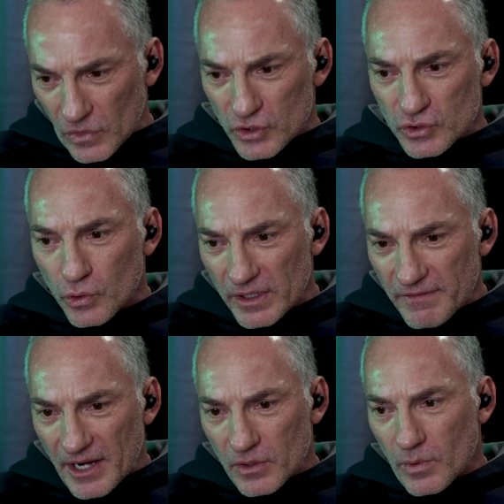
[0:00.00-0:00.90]
school
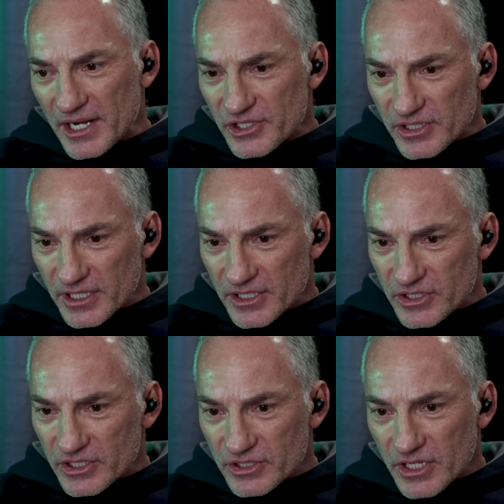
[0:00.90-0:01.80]
evaluations?
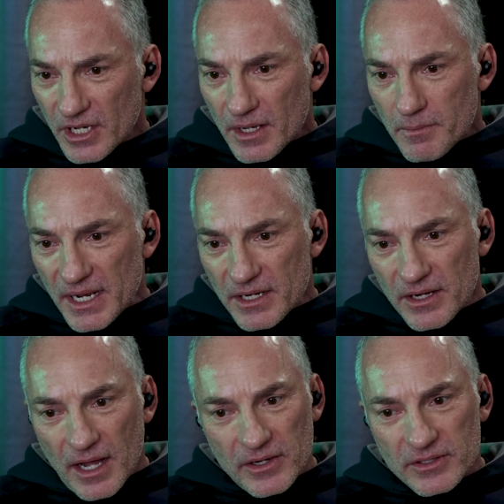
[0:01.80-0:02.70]
Because,
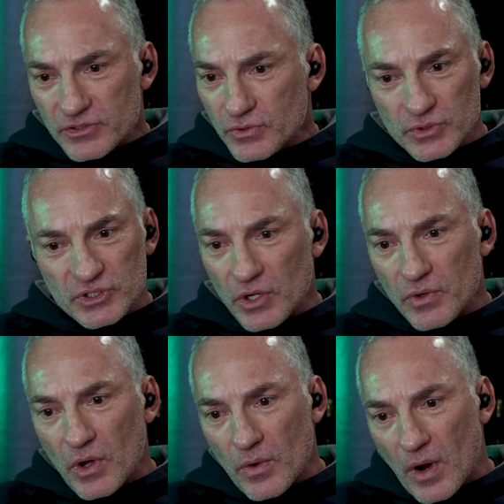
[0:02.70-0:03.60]
man, schools don't
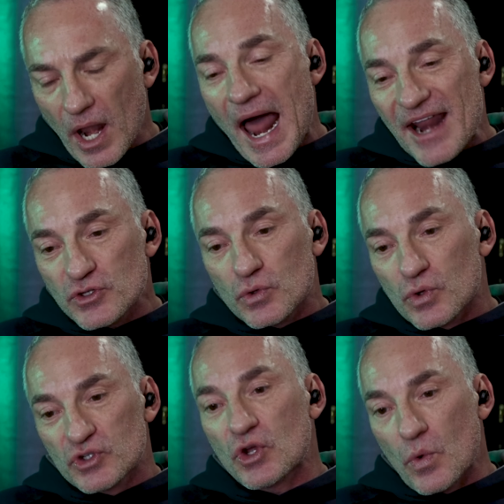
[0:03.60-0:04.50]
know. A lot of
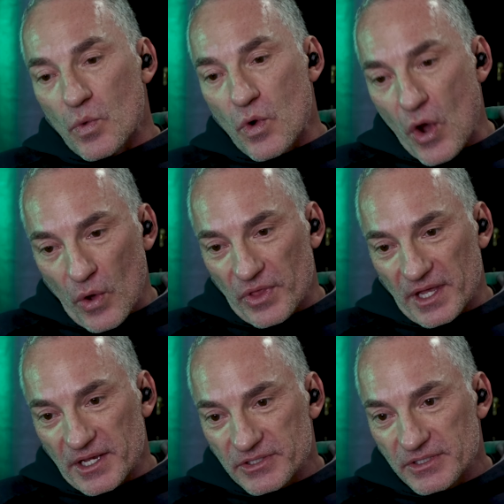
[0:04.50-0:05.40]
schools don't know
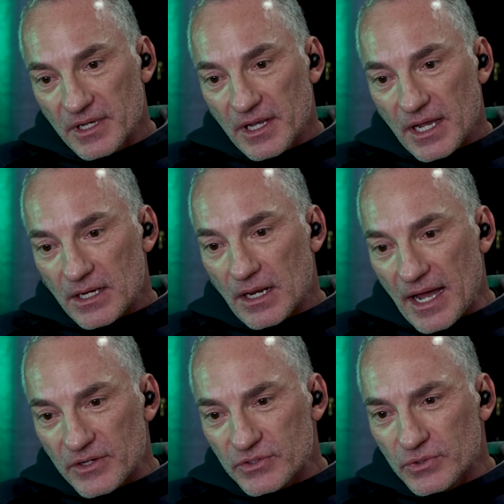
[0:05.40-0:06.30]
this. And a
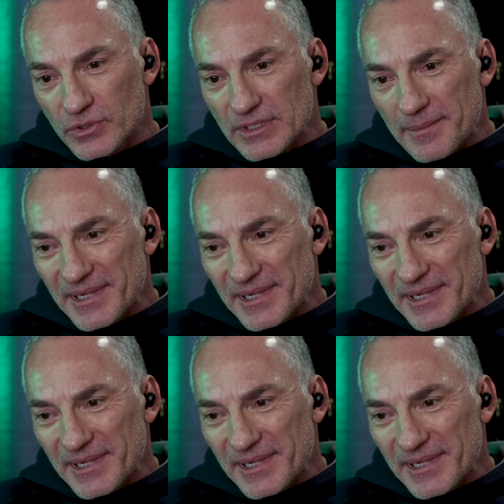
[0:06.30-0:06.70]
lot of schools, are